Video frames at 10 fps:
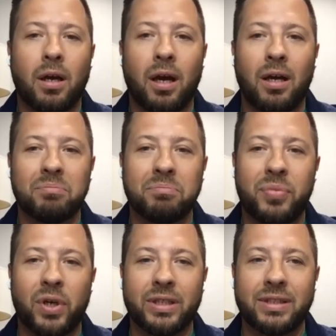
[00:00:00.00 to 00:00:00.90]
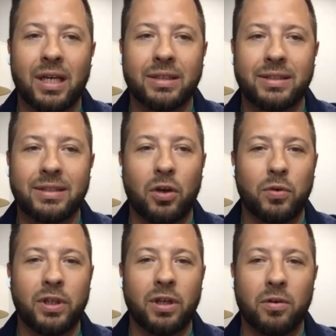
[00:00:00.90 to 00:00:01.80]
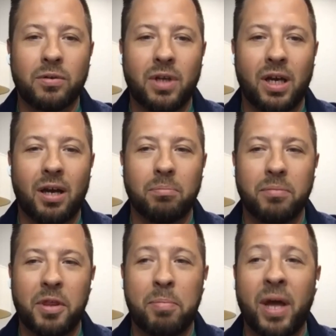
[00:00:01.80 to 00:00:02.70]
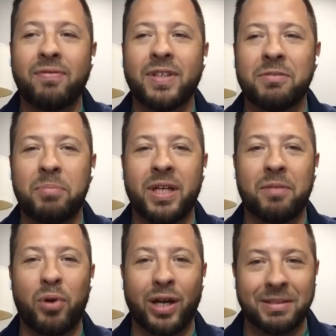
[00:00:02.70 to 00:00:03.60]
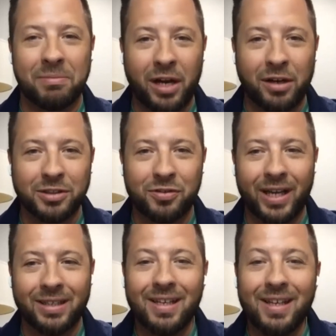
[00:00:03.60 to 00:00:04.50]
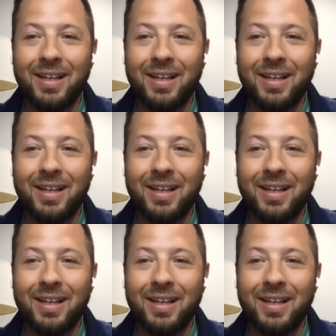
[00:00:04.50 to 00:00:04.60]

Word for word: Um, but uh, so you know um, the benefits of being present parents, right?